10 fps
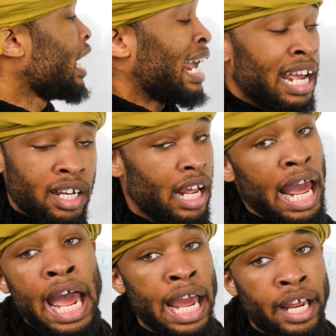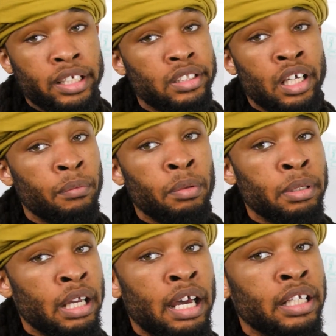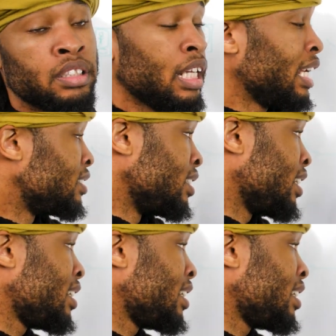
and ads, I'm gonna be honest, is the